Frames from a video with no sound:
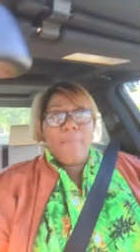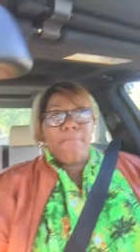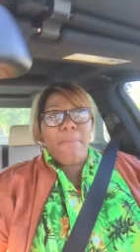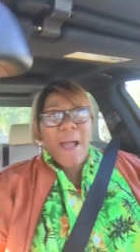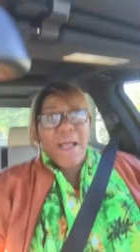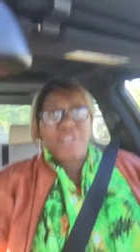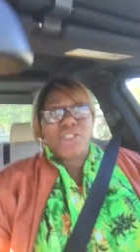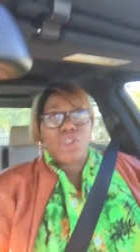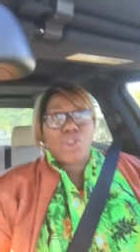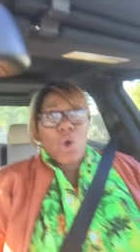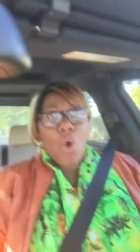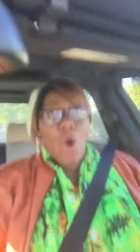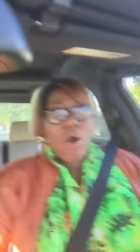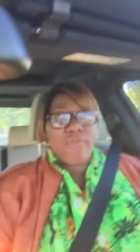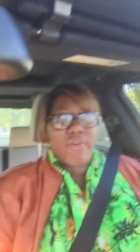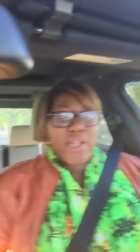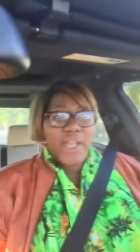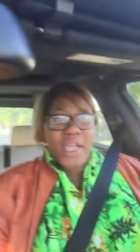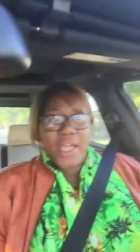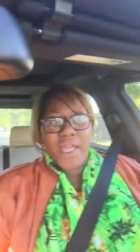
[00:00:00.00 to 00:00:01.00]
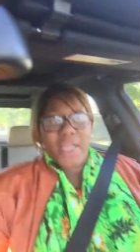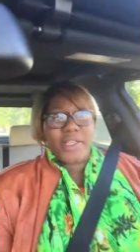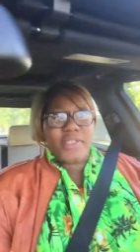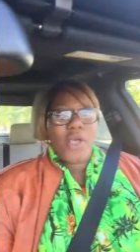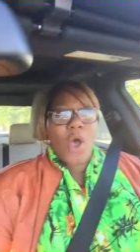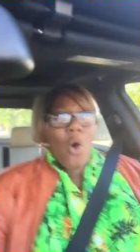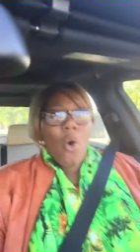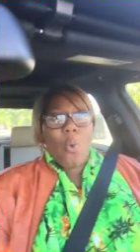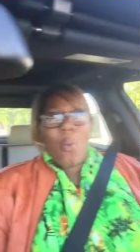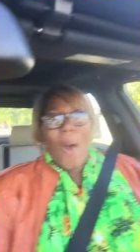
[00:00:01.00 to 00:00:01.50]
My story
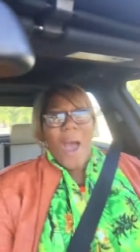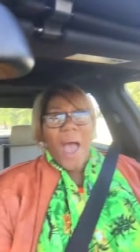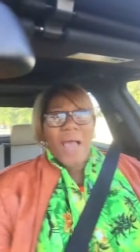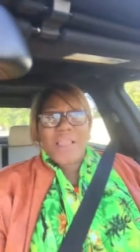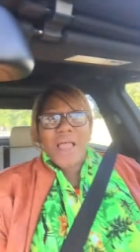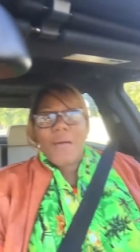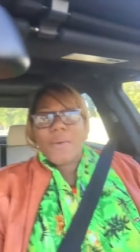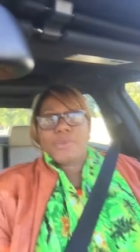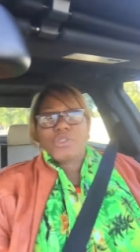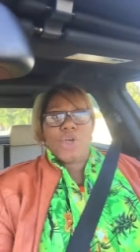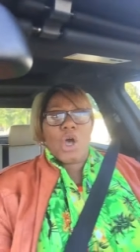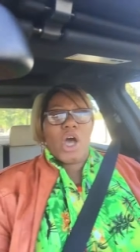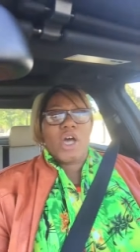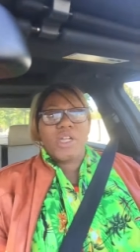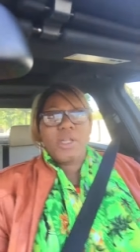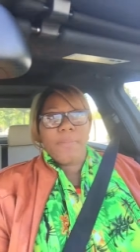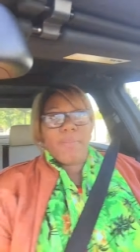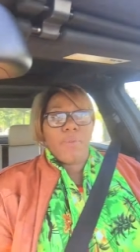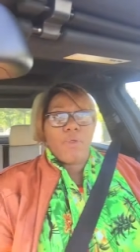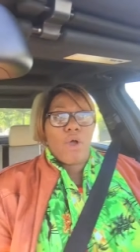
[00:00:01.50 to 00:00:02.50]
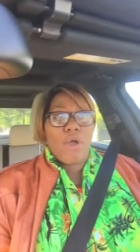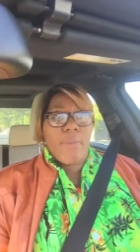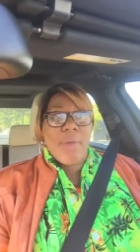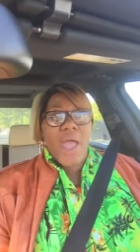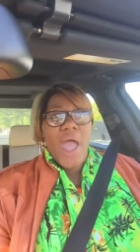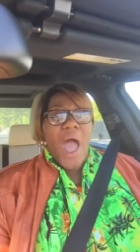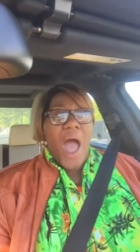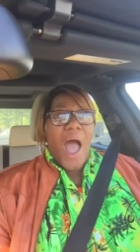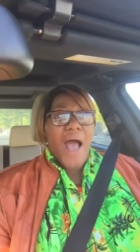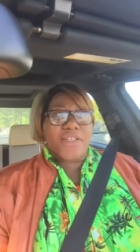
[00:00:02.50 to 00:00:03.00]
is while I was on
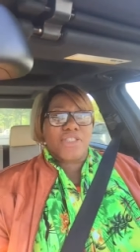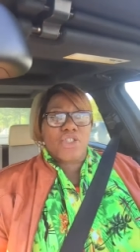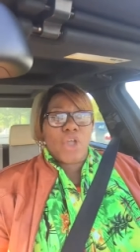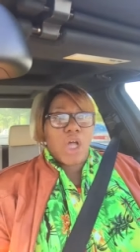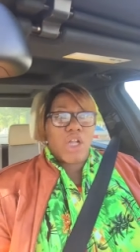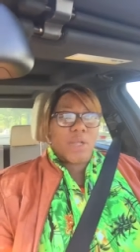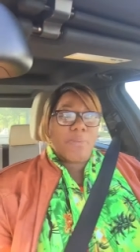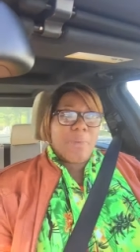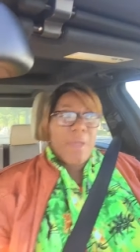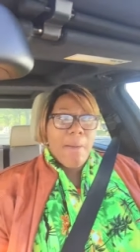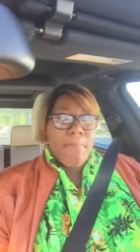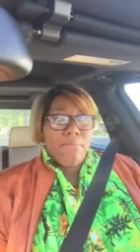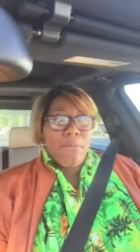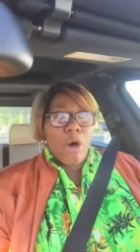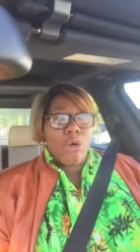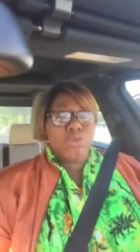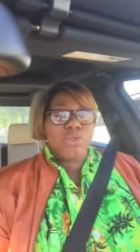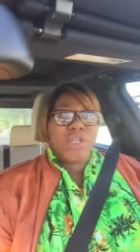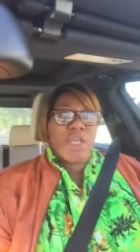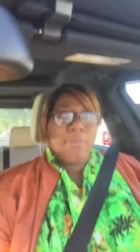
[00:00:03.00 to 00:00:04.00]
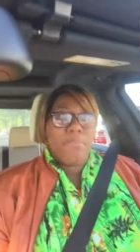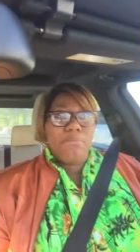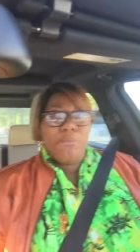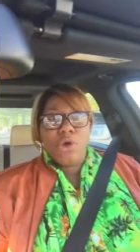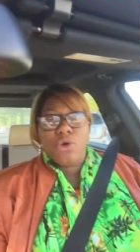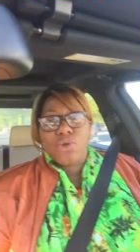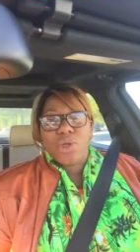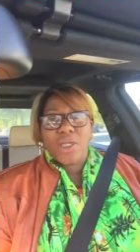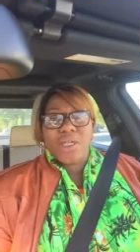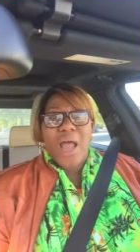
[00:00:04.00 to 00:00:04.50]
unemployment, I started me a multi
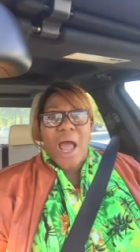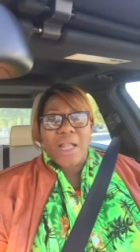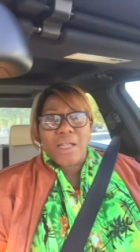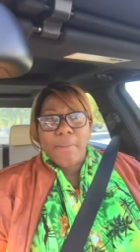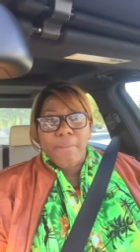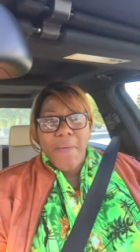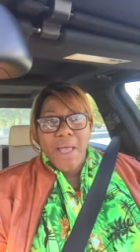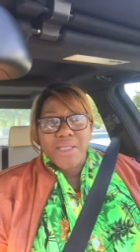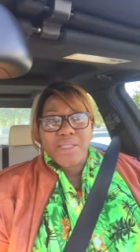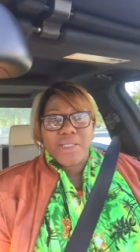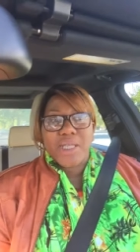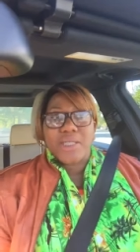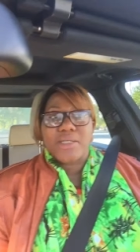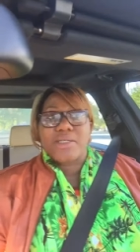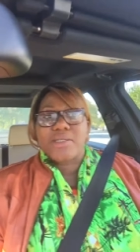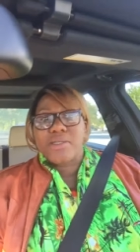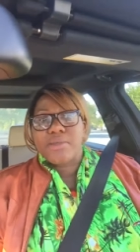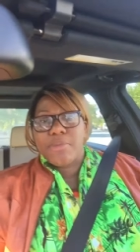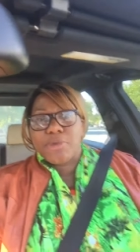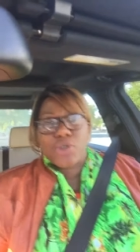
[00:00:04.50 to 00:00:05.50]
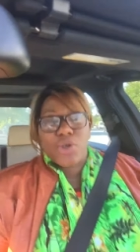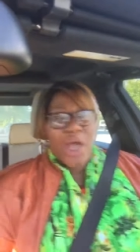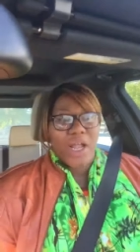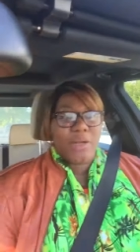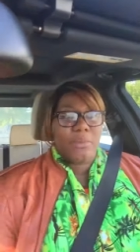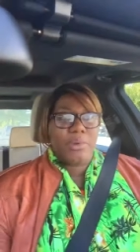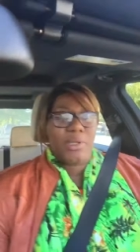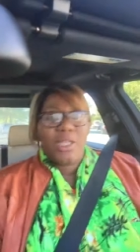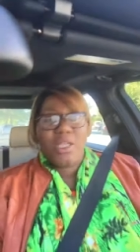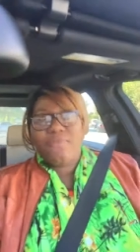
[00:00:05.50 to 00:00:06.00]
million dollar business. But you
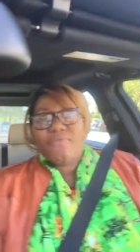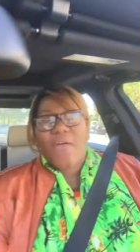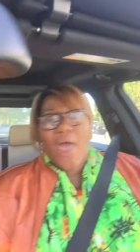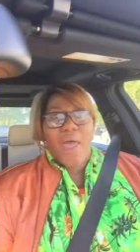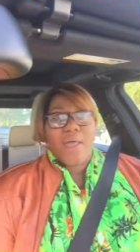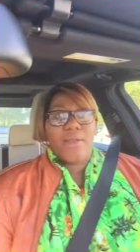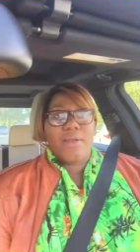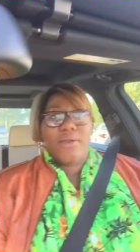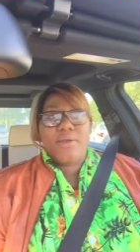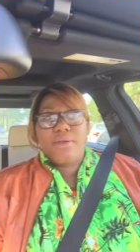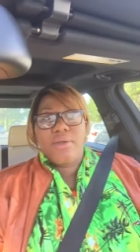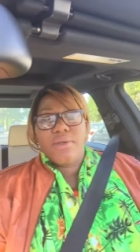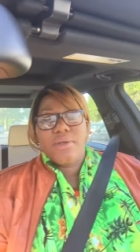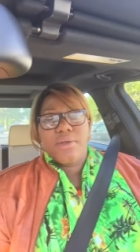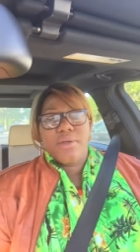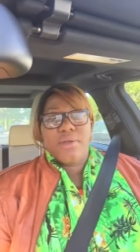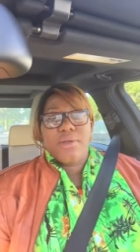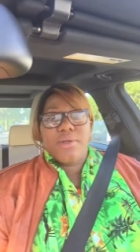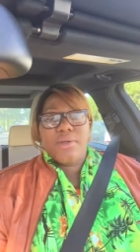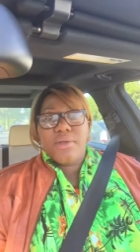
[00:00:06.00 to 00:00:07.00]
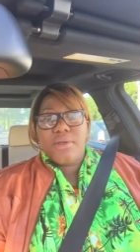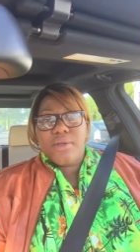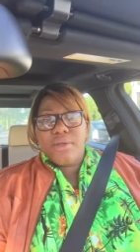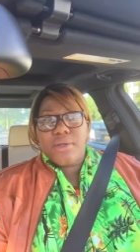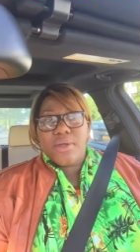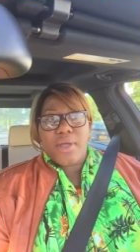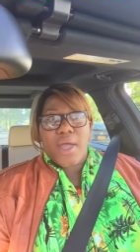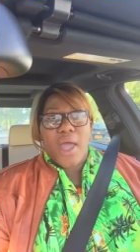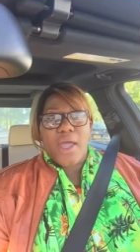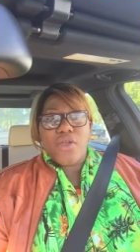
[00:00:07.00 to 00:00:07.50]
got to believe that.
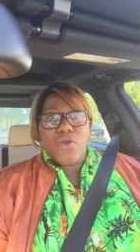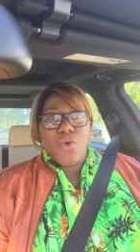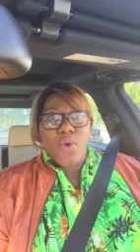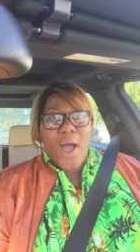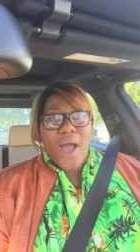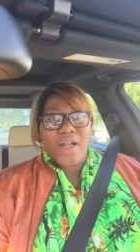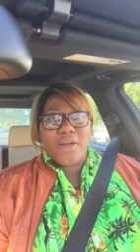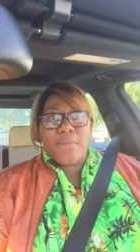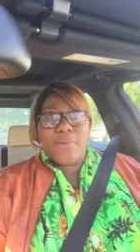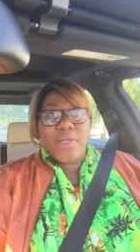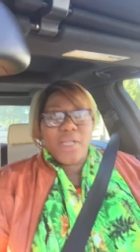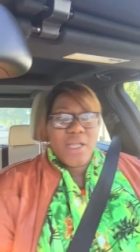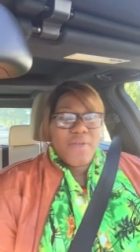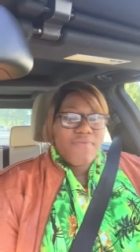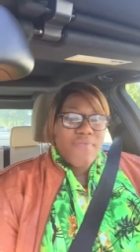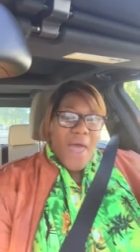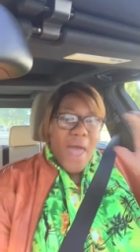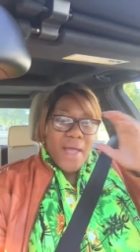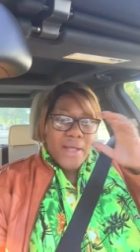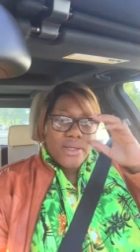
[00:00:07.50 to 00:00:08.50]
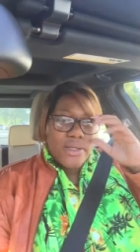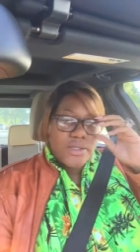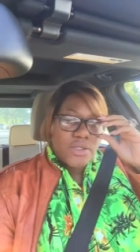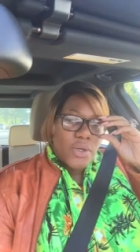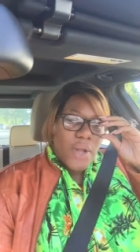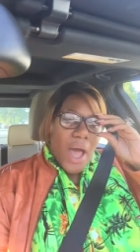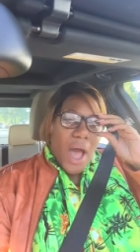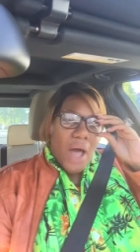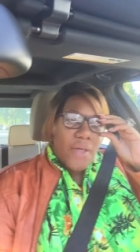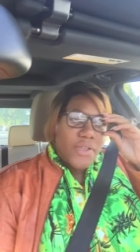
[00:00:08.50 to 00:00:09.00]
Okay? You got to believe that
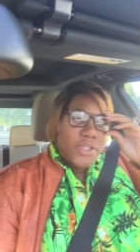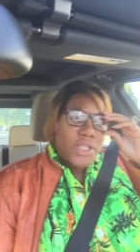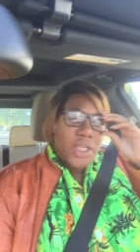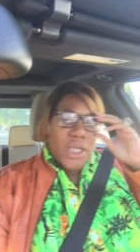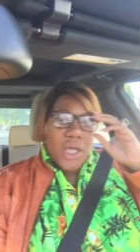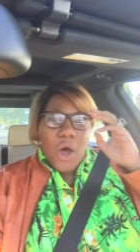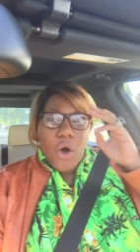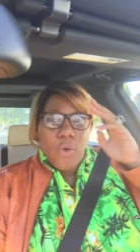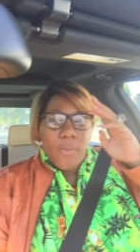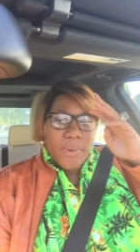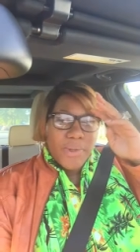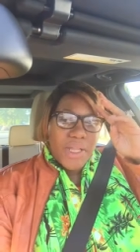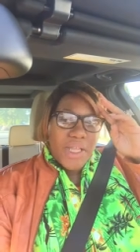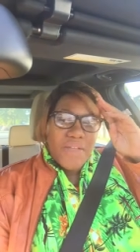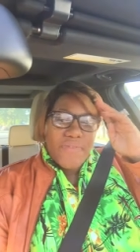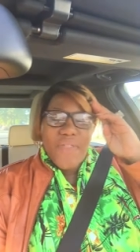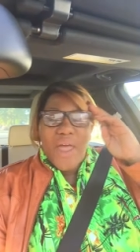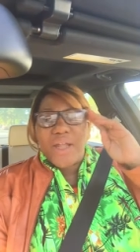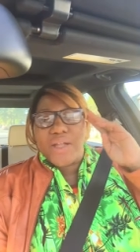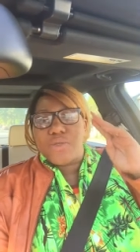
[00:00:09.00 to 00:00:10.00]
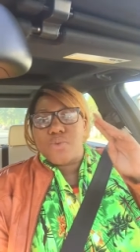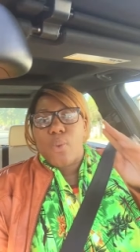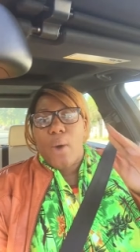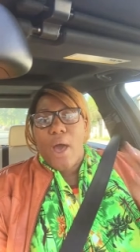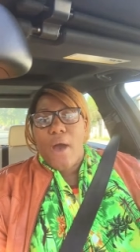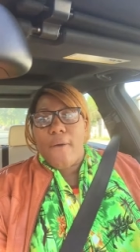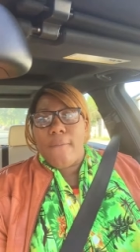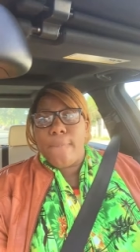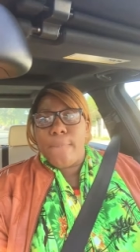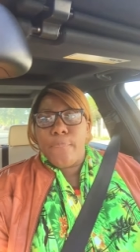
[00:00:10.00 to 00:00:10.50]
so that others can go believe that as
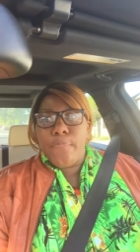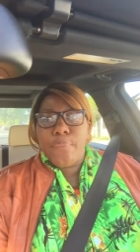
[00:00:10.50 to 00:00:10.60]
well.